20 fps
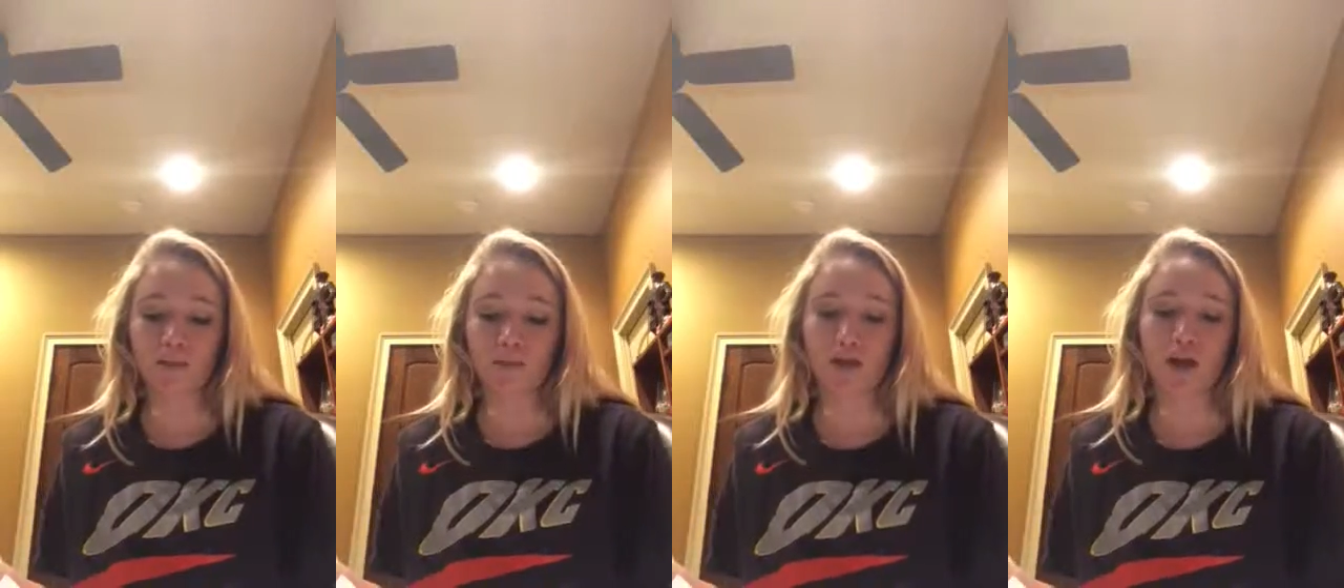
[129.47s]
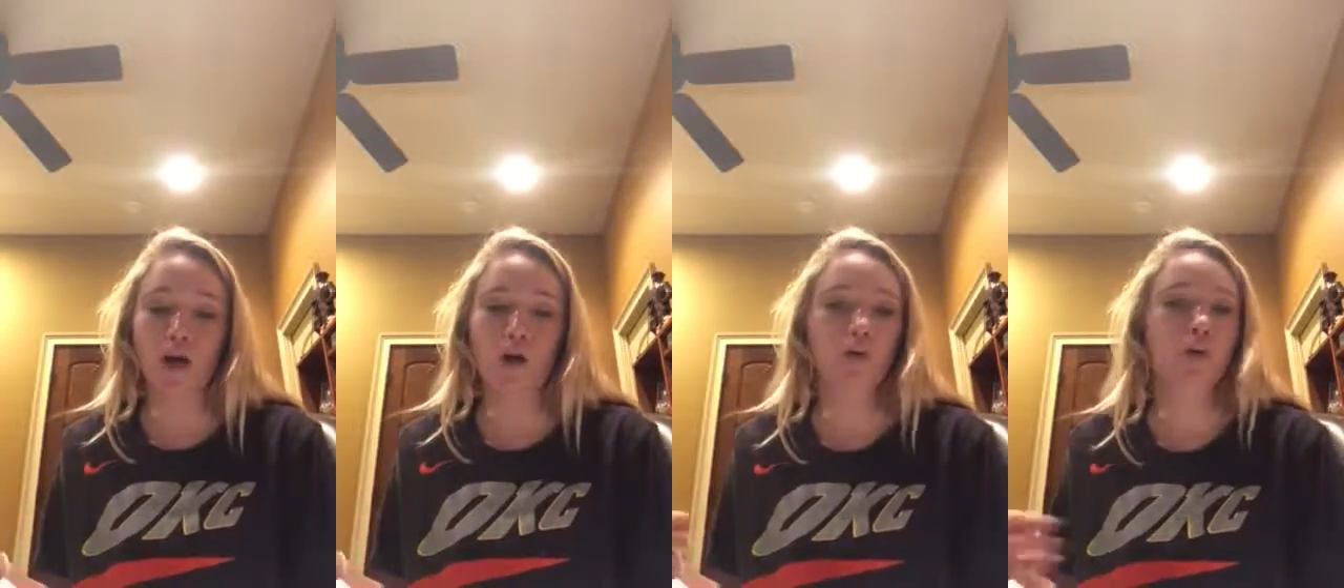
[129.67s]

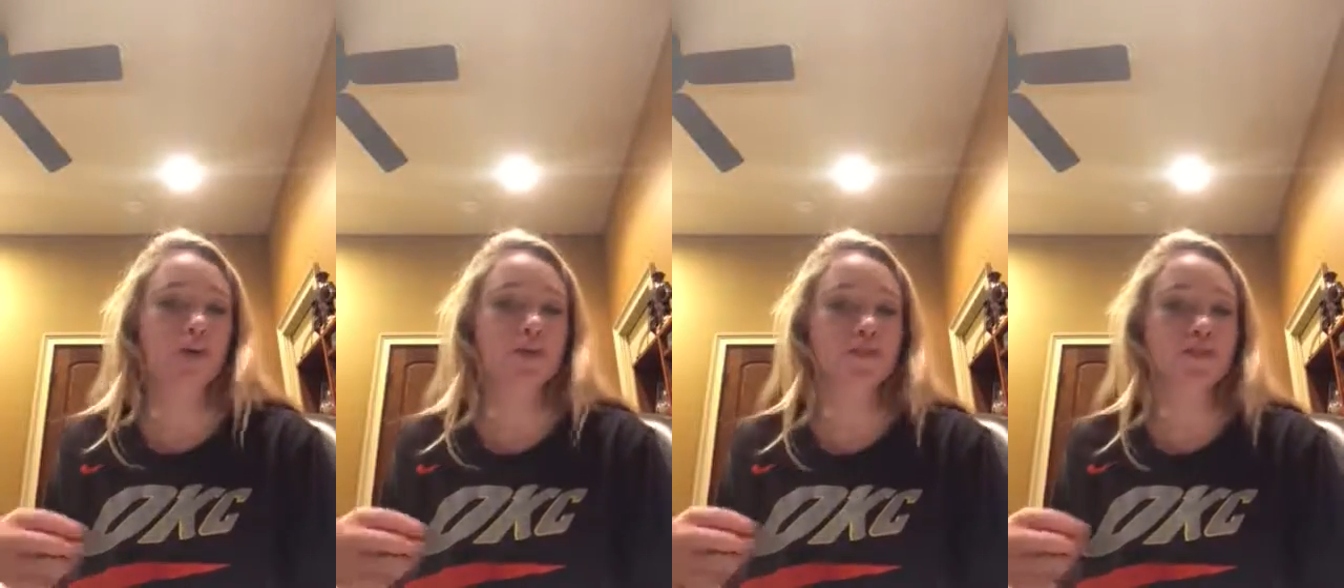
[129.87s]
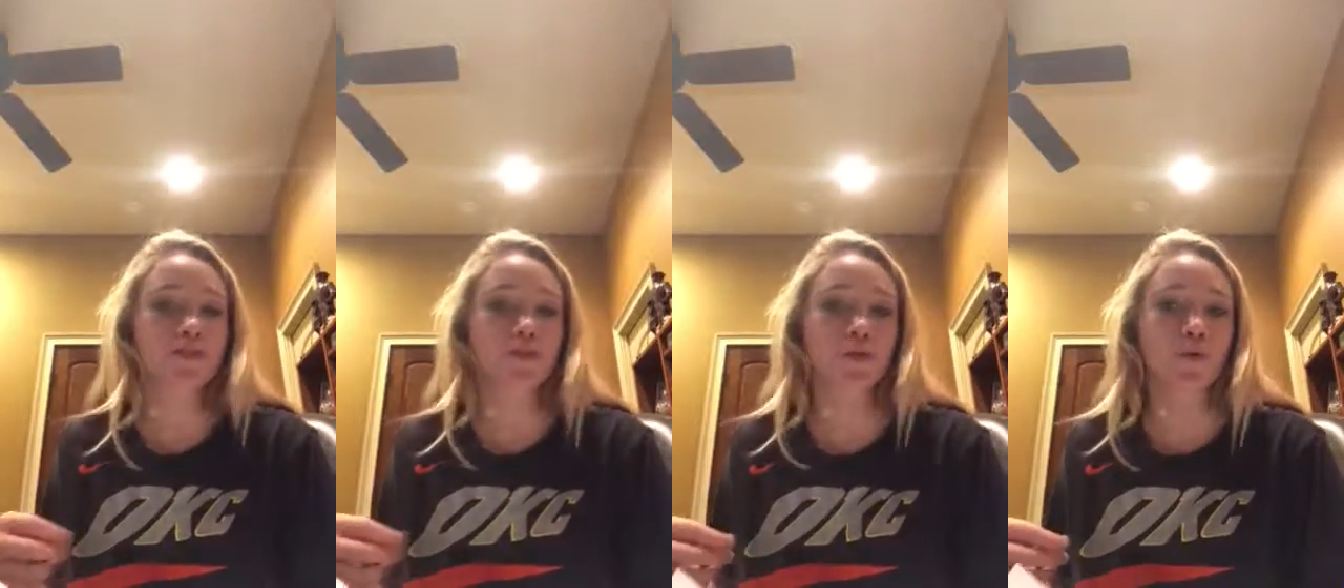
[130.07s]
power
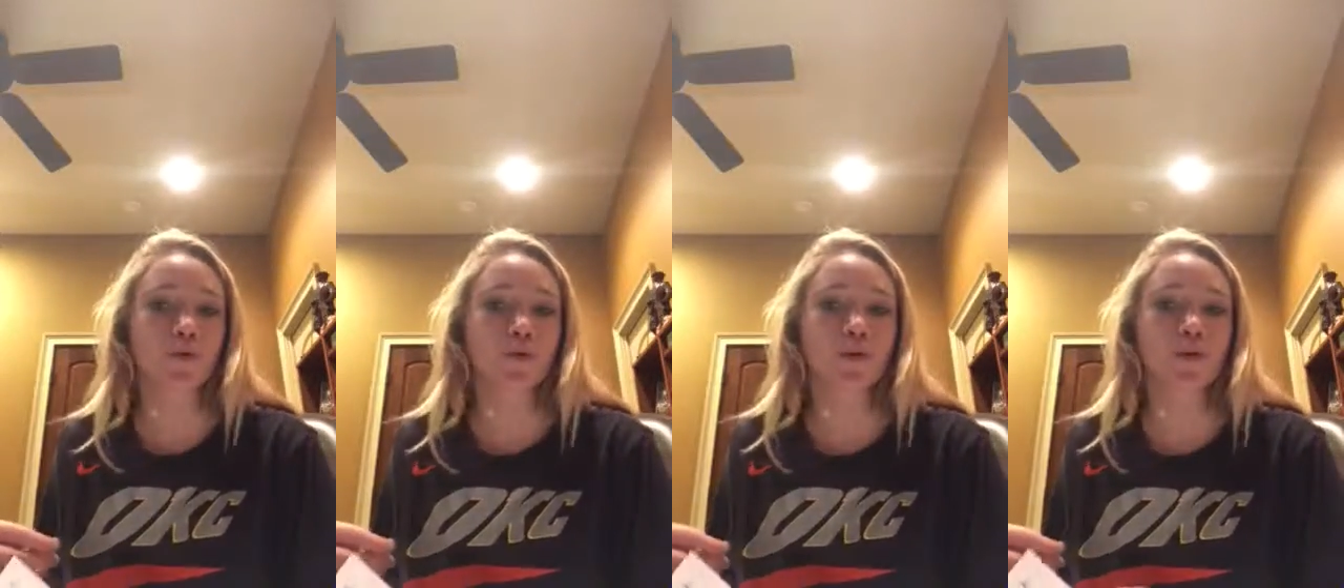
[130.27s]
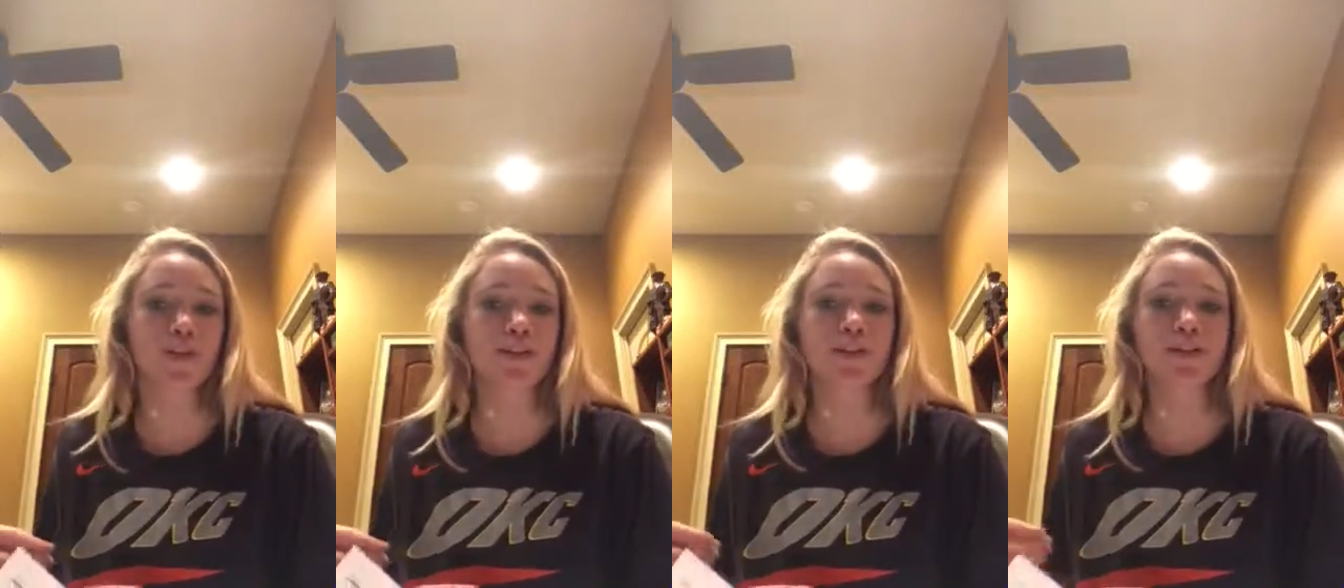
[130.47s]
of
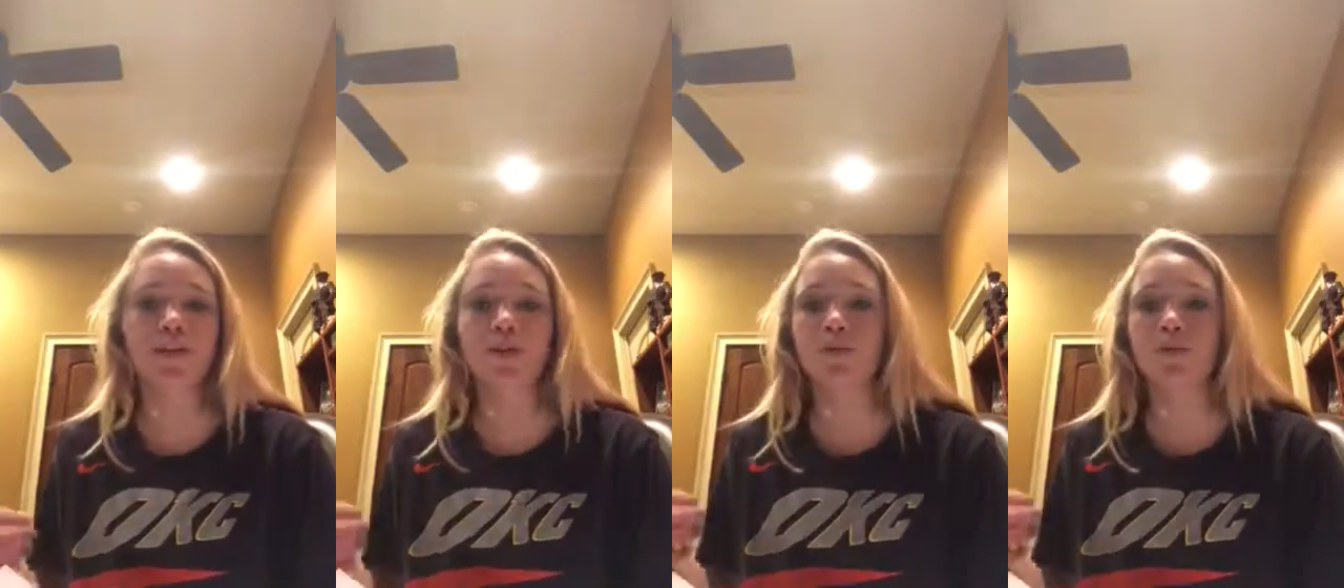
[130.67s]
stories,